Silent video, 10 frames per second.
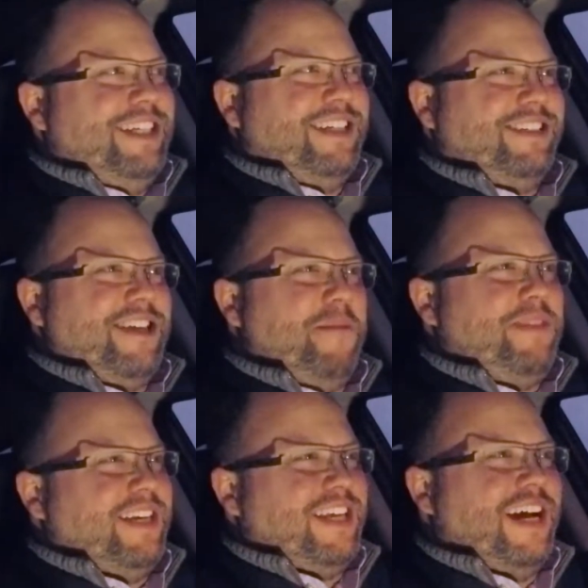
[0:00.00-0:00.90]

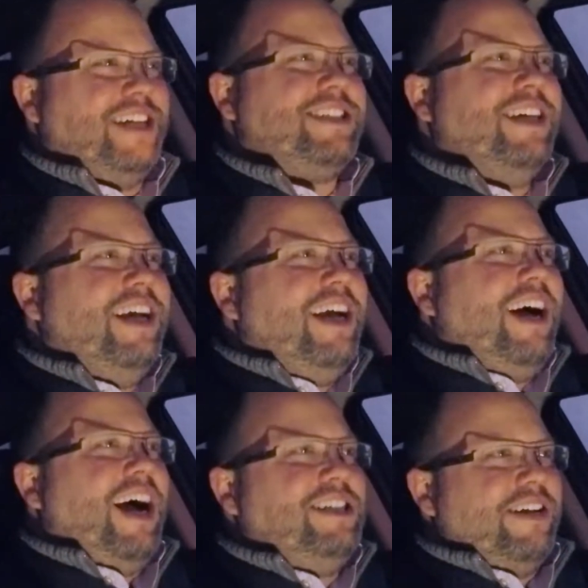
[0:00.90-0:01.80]
Something, guys,
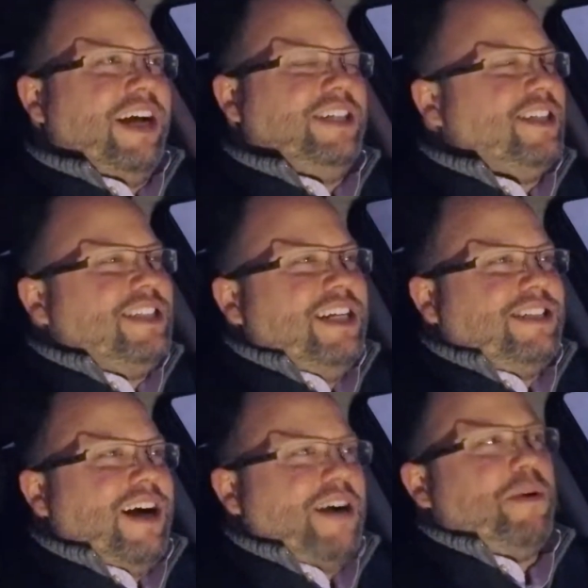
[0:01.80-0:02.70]
I just, I just need to
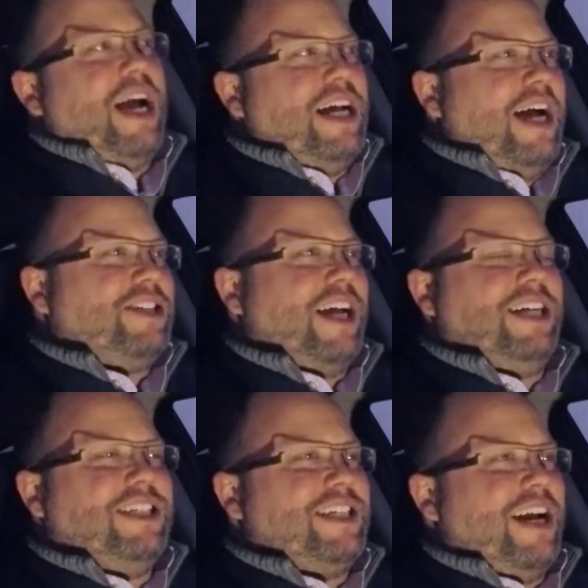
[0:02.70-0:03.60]
talk about. I Actually, I
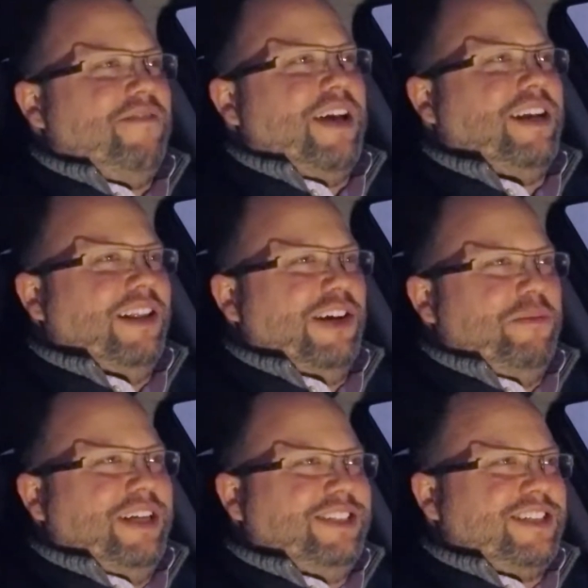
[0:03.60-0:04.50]
just got to vent a little
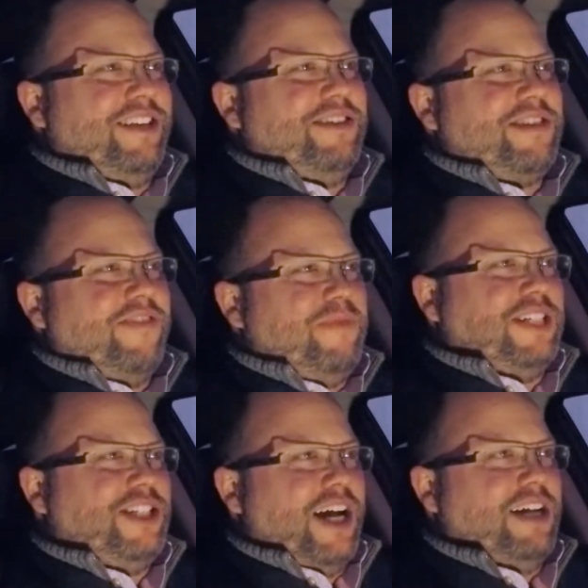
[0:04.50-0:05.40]
bit and just get this off
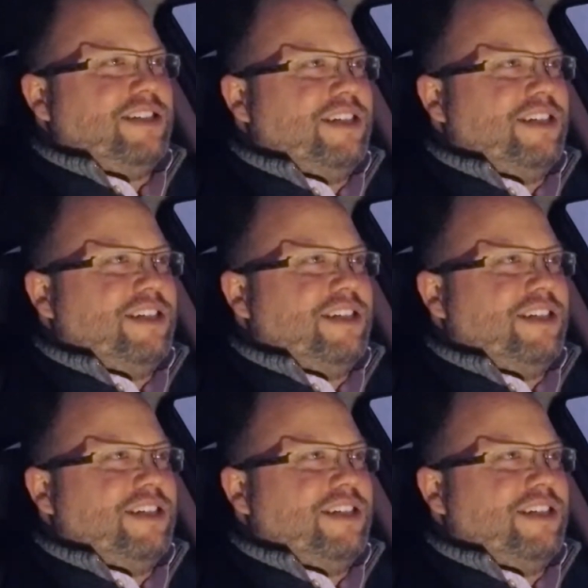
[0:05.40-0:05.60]
my chest.